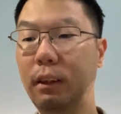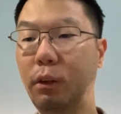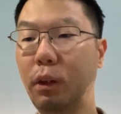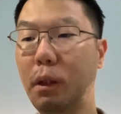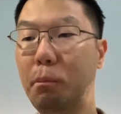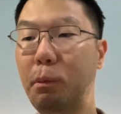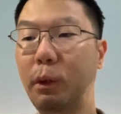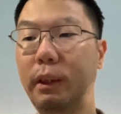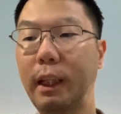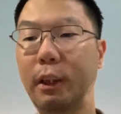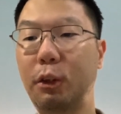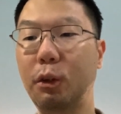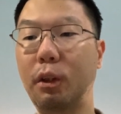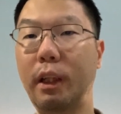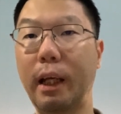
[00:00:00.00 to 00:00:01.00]
So the process
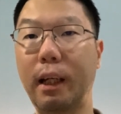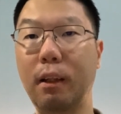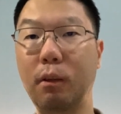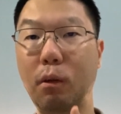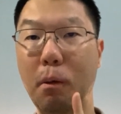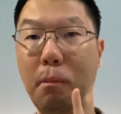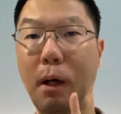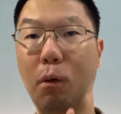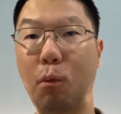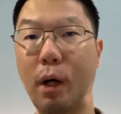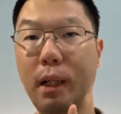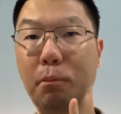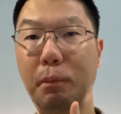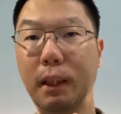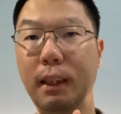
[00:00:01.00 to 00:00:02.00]
should take about
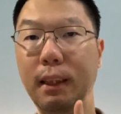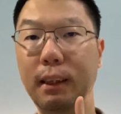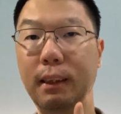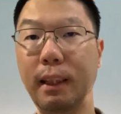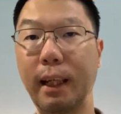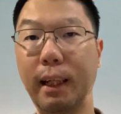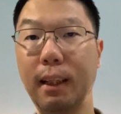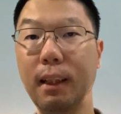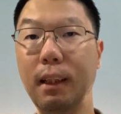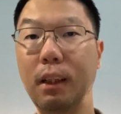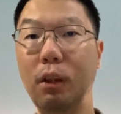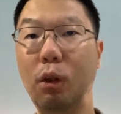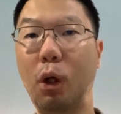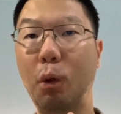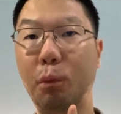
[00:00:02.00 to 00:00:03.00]
1 business day
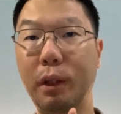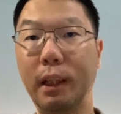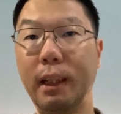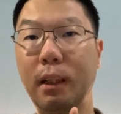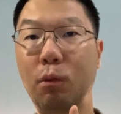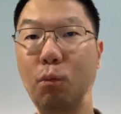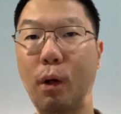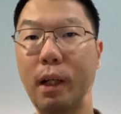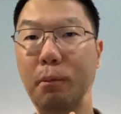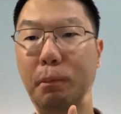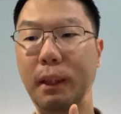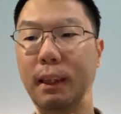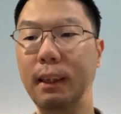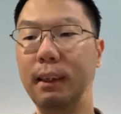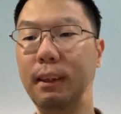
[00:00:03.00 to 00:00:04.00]
or within 1
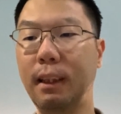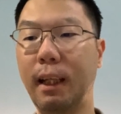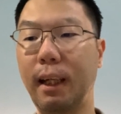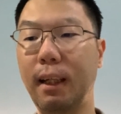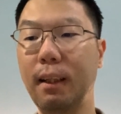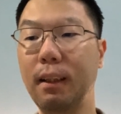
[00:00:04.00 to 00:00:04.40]
business day.